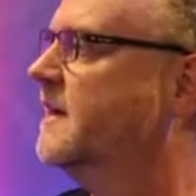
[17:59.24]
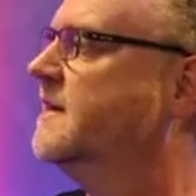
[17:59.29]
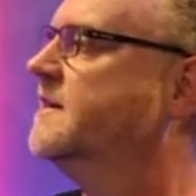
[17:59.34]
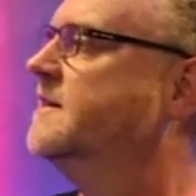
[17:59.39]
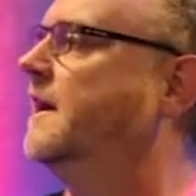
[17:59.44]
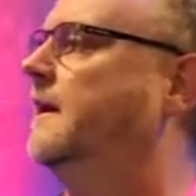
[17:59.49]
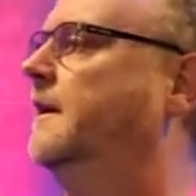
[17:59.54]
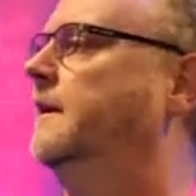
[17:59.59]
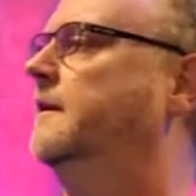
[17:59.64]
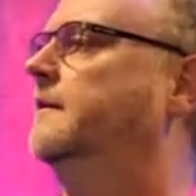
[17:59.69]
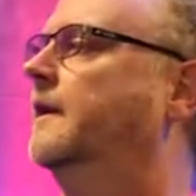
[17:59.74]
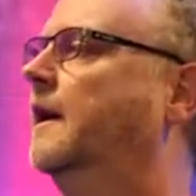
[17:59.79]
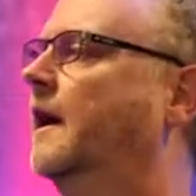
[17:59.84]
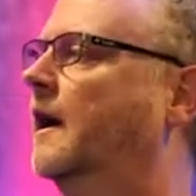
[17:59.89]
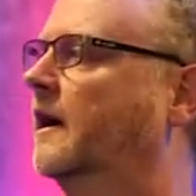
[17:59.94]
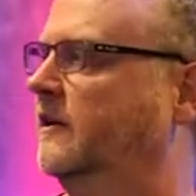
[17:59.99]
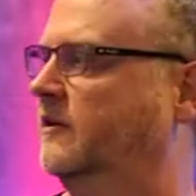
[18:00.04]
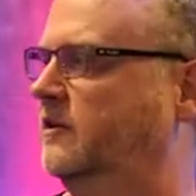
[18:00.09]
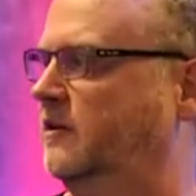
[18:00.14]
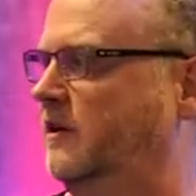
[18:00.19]
get in there,
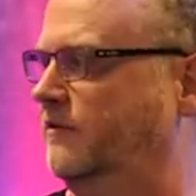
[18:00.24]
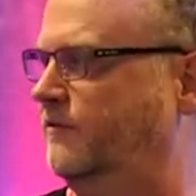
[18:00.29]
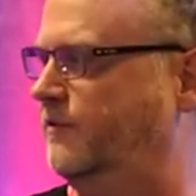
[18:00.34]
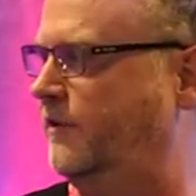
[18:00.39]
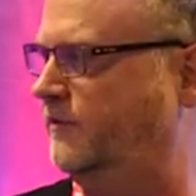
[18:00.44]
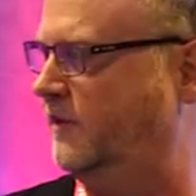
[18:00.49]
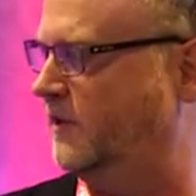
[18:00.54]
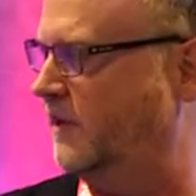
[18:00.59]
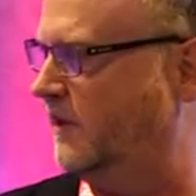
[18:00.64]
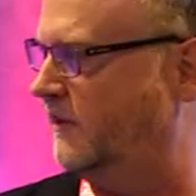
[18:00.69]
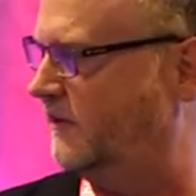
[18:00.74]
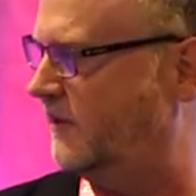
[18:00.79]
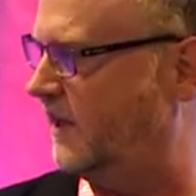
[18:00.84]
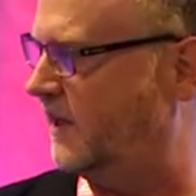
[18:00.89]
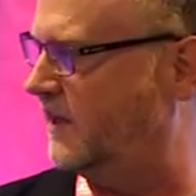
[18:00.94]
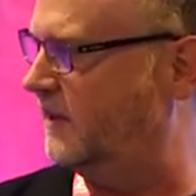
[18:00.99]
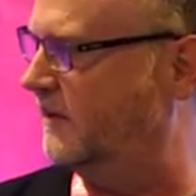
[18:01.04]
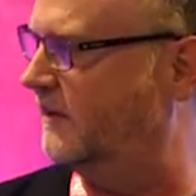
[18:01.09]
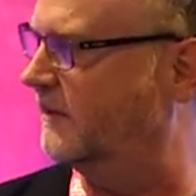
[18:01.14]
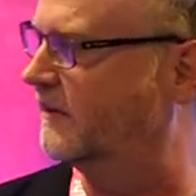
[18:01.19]
I can do it in 59
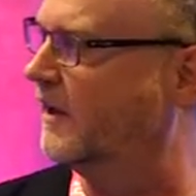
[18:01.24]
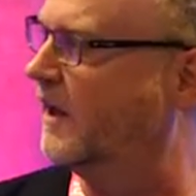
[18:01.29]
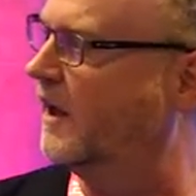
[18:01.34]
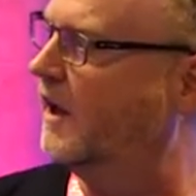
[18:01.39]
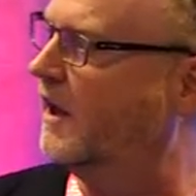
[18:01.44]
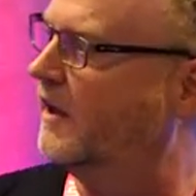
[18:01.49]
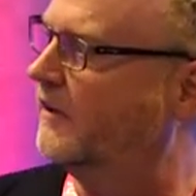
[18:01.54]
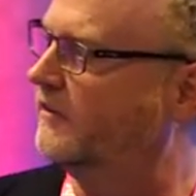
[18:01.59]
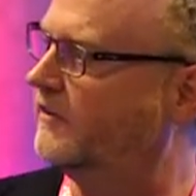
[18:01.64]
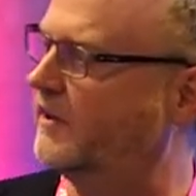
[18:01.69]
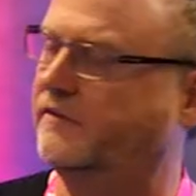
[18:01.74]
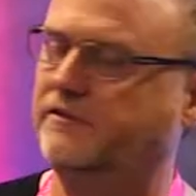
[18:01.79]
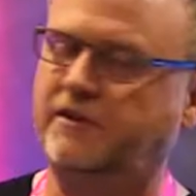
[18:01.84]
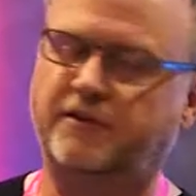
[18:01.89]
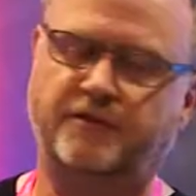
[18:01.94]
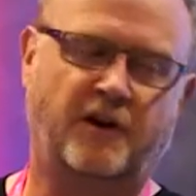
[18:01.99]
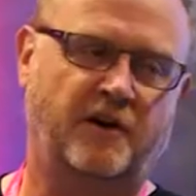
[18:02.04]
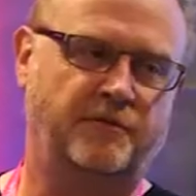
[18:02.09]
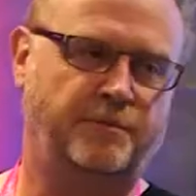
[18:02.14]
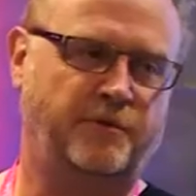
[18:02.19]
seconds.
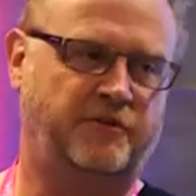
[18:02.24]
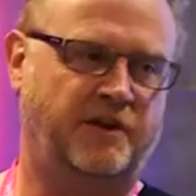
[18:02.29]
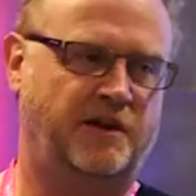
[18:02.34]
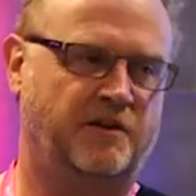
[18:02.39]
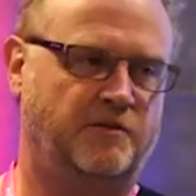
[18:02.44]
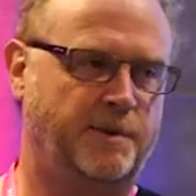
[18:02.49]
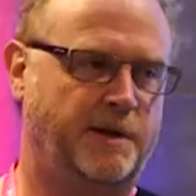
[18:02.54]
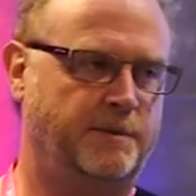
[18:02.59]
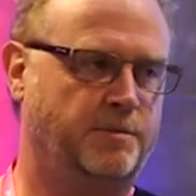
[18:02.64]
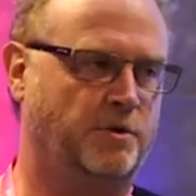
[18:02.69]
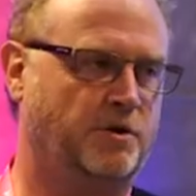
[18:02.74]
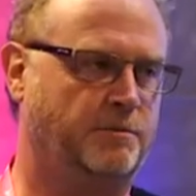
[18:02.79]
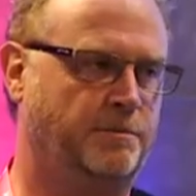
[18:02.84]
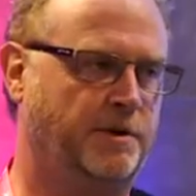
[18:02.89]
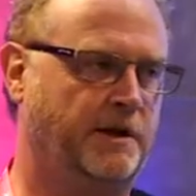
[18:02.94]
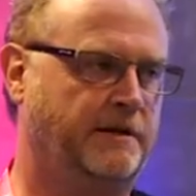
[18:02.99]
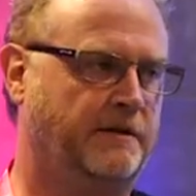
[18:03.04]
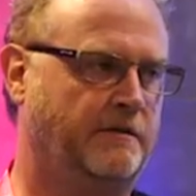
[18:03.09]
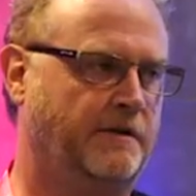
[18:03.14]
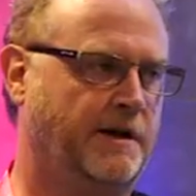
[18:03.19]
75% of people
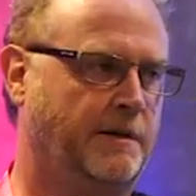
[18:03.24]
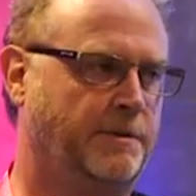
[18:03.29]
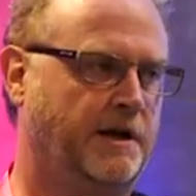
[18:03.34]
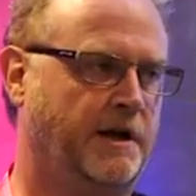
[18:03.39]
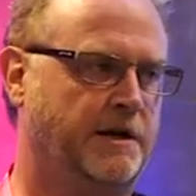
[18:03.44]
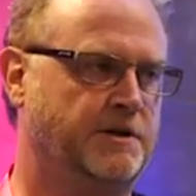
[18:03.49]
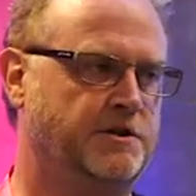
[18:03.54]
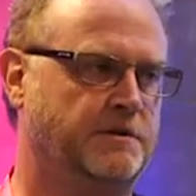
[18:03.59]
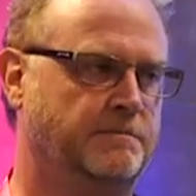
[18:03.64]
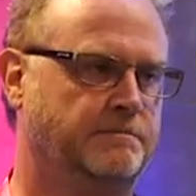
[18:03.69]
completed their application.